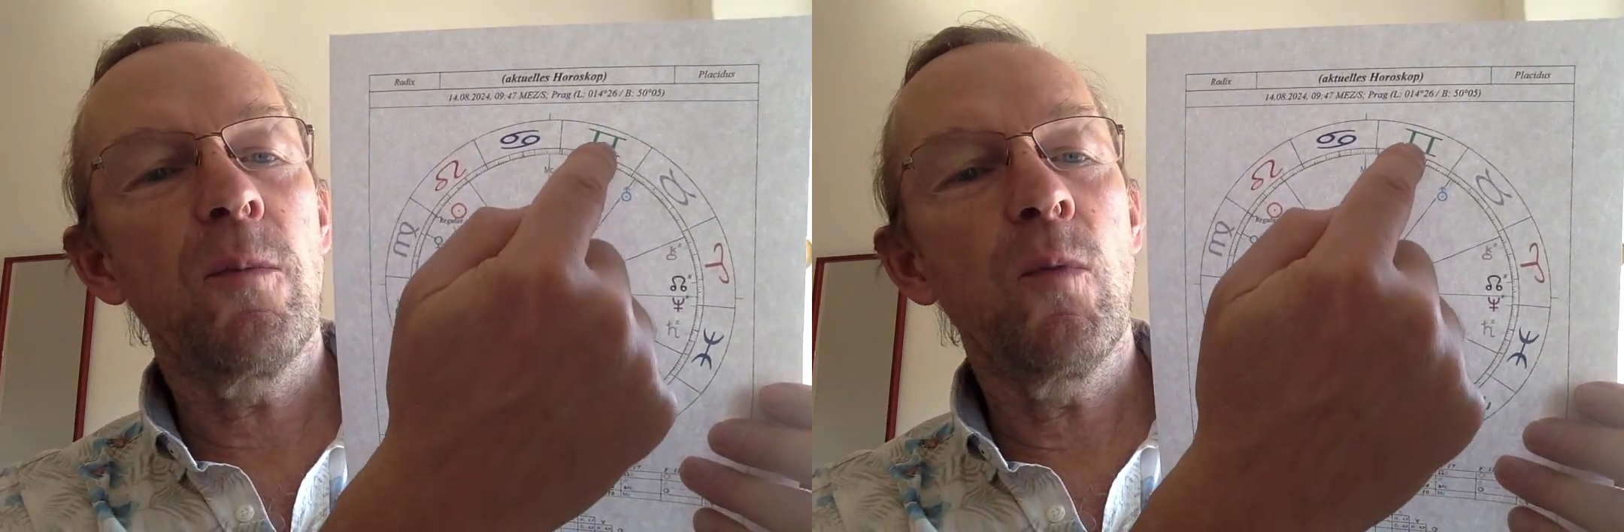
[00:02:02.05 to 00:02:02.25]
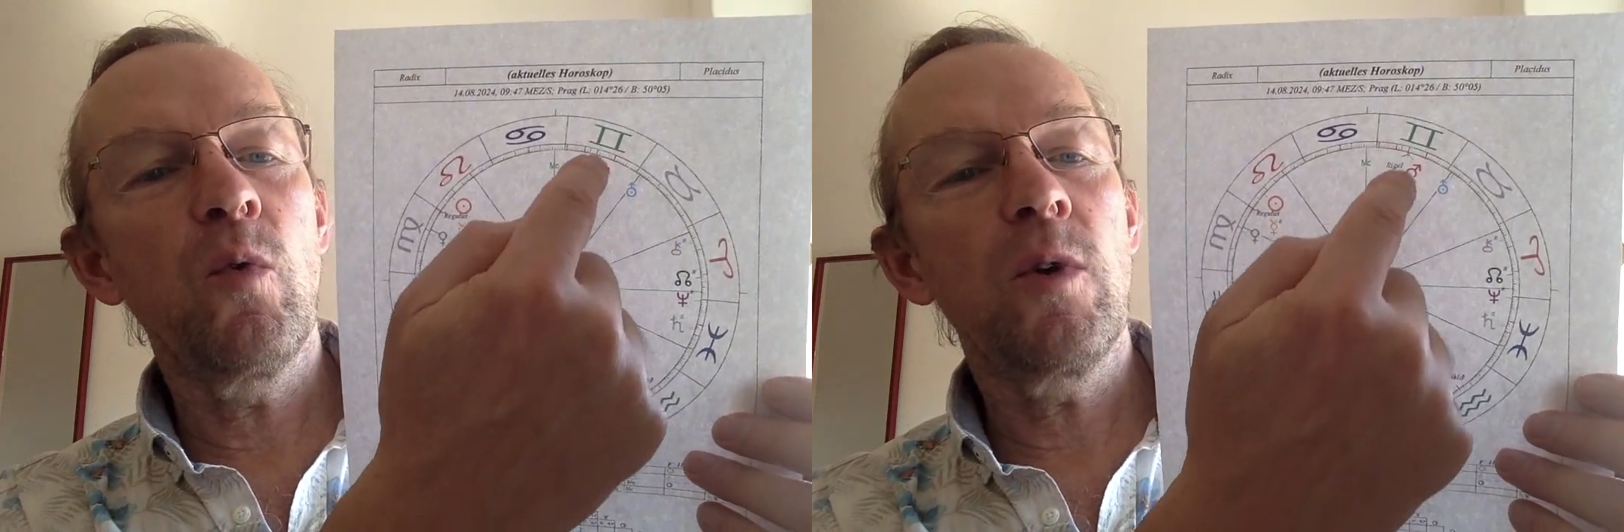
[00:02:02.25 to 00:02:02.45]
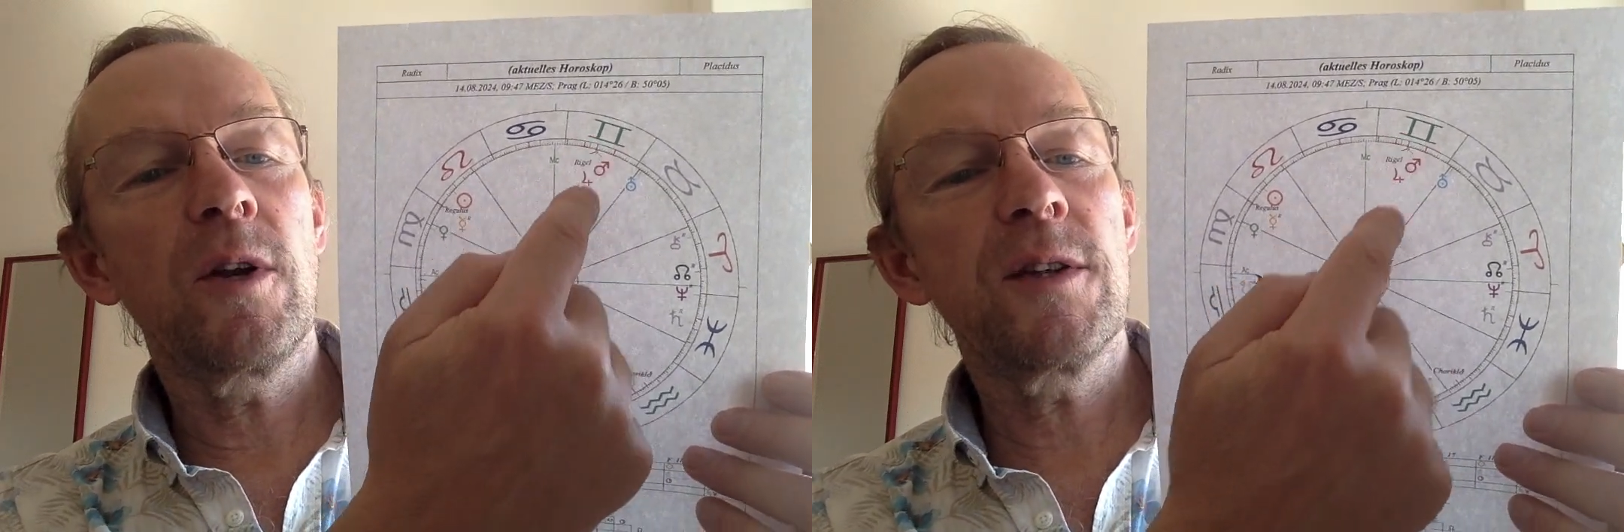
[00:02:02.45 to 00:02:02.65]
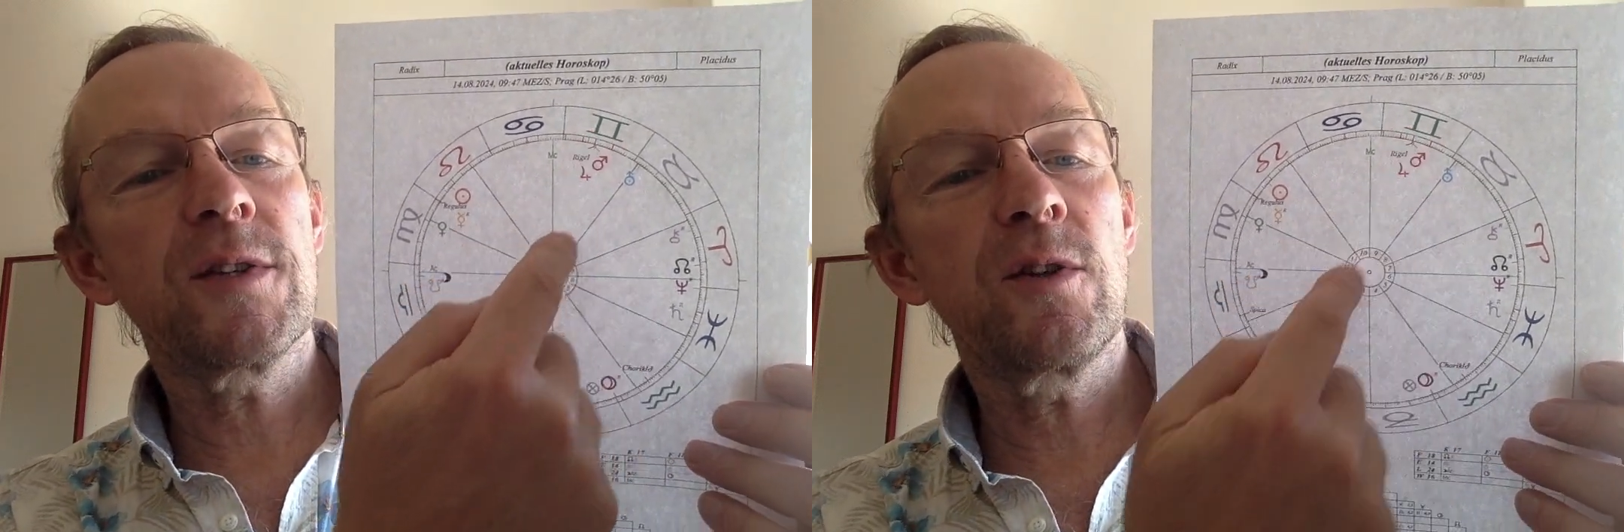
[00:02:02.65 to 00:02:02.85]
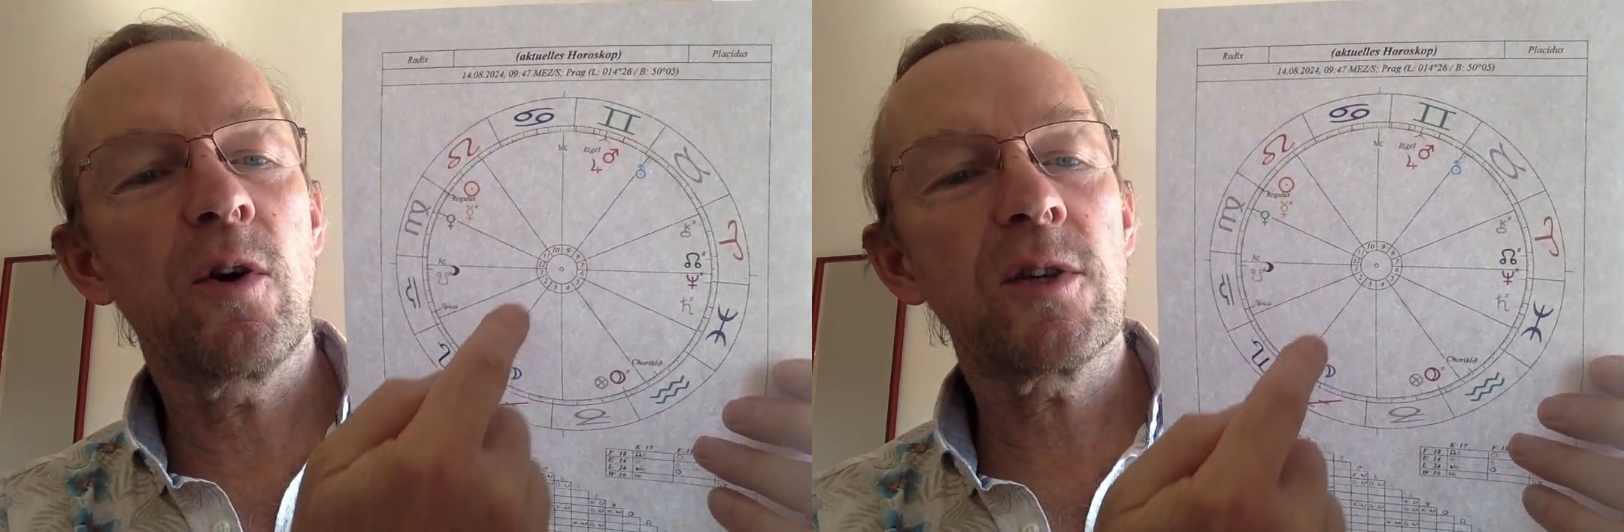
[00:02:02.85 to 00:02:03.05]
moon is
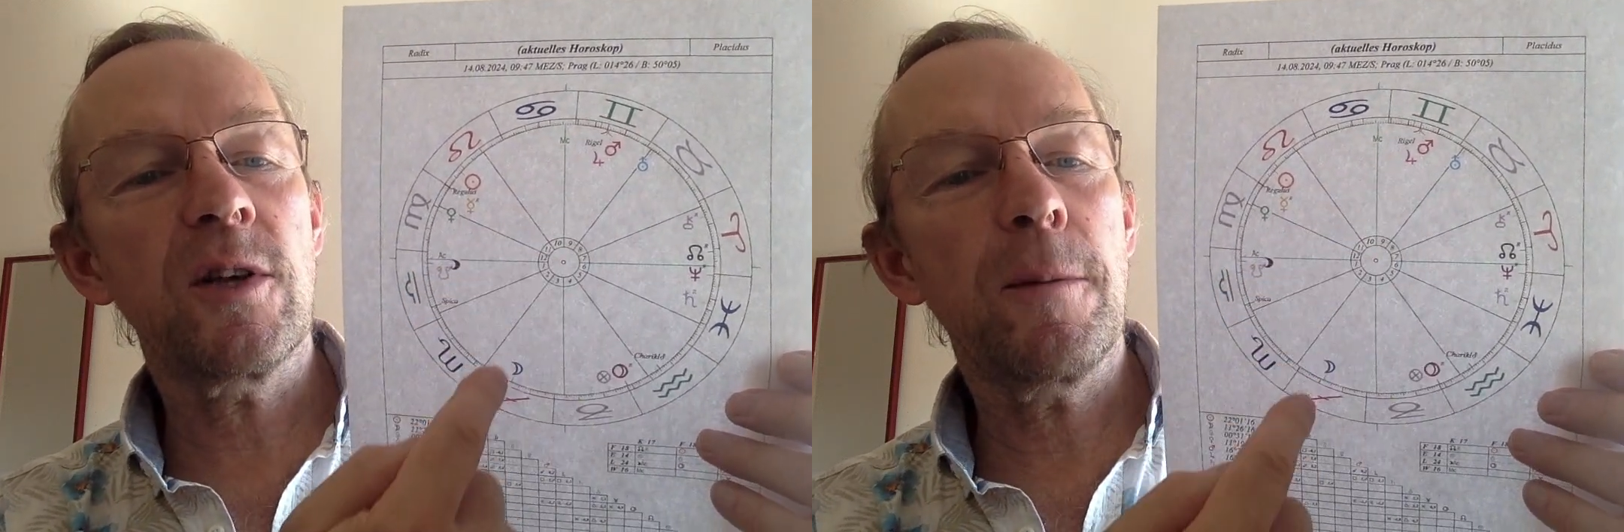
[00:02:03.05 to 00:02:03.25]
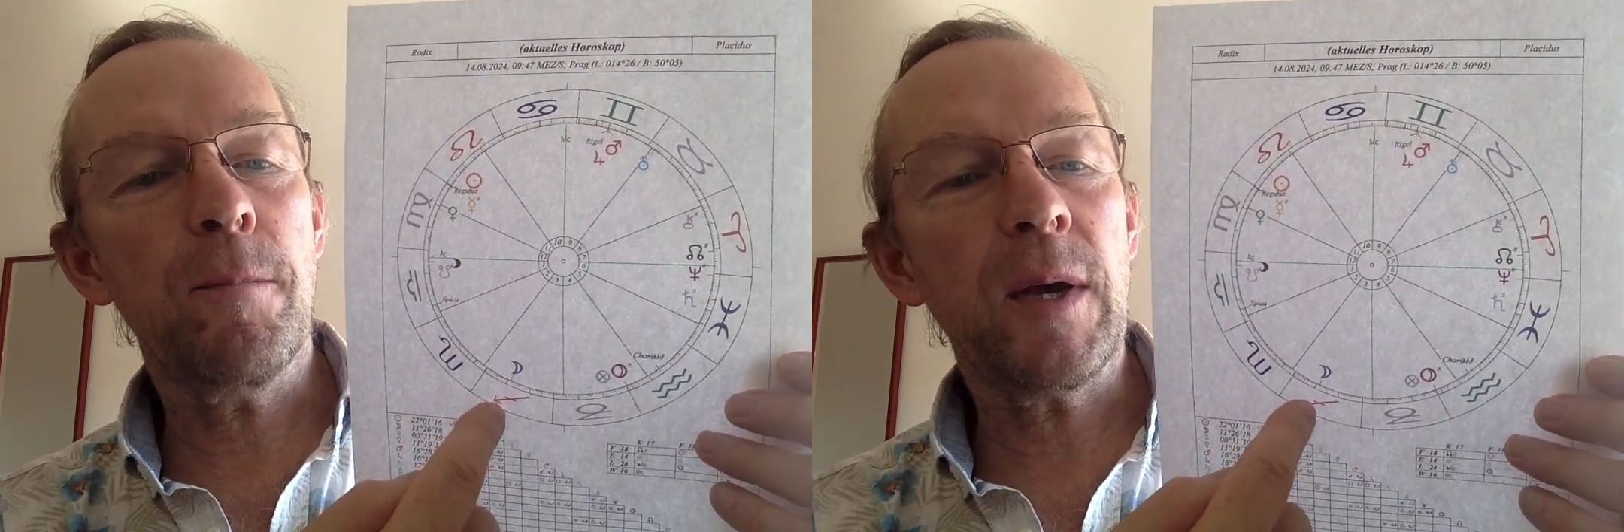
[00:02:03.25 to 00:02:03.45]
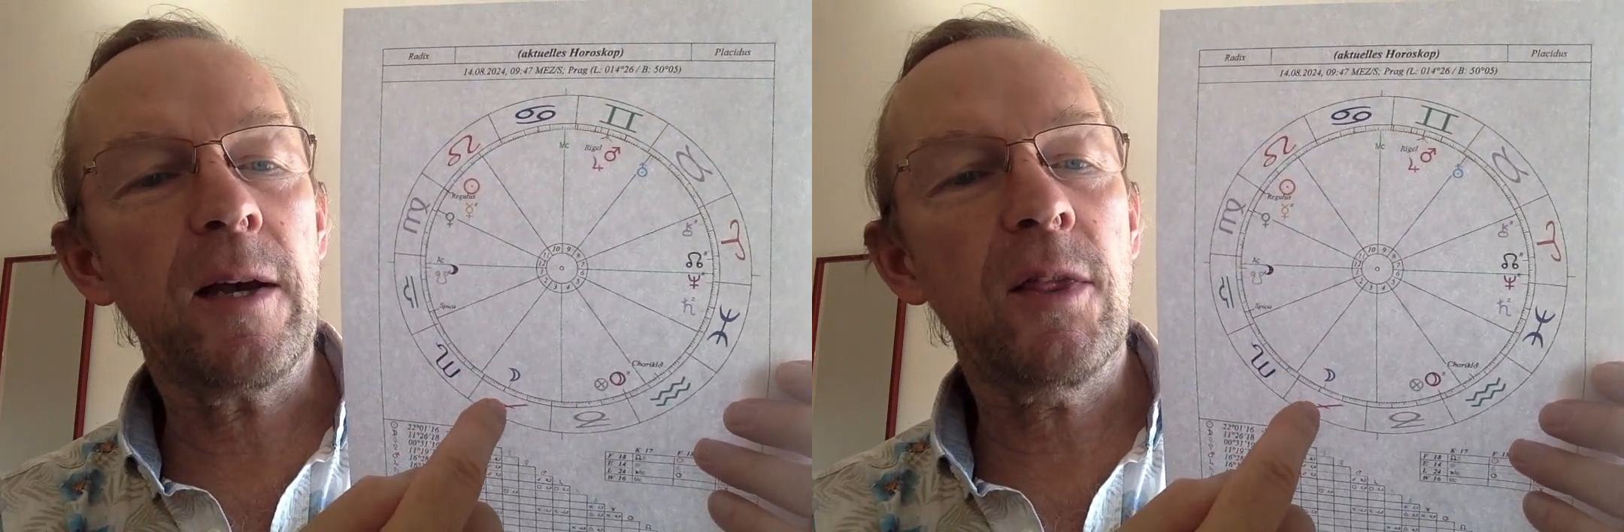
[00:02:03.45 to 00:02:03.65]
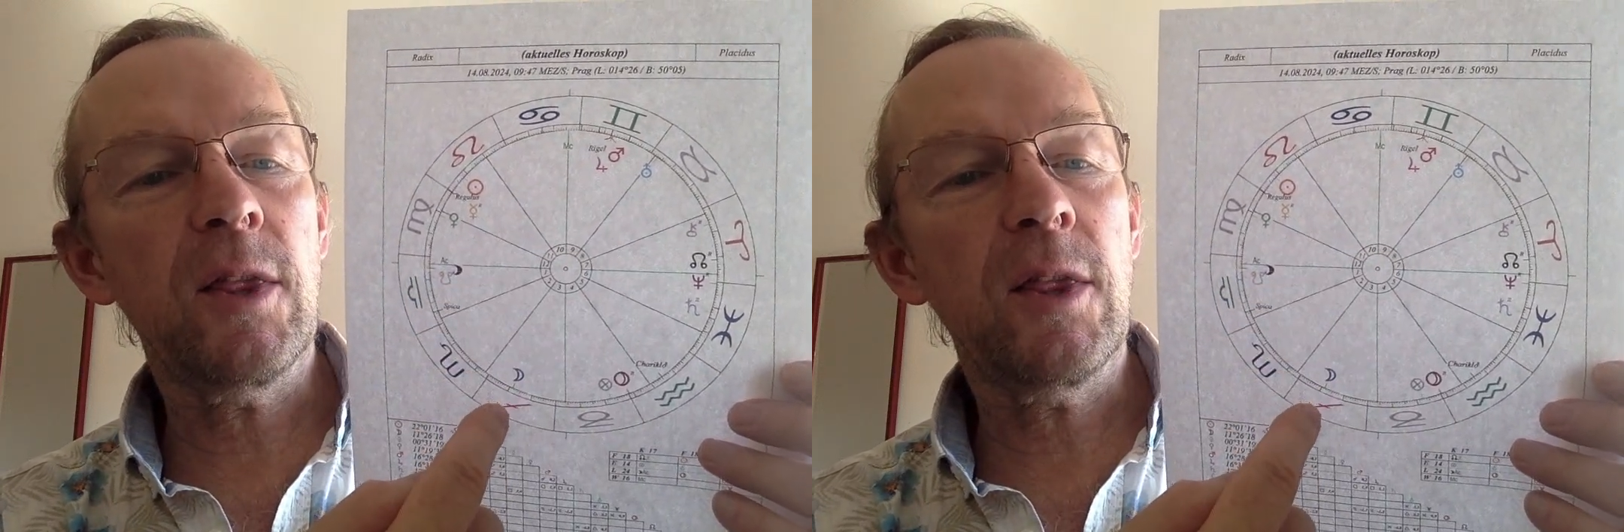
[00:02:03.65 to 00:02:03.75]
not a bad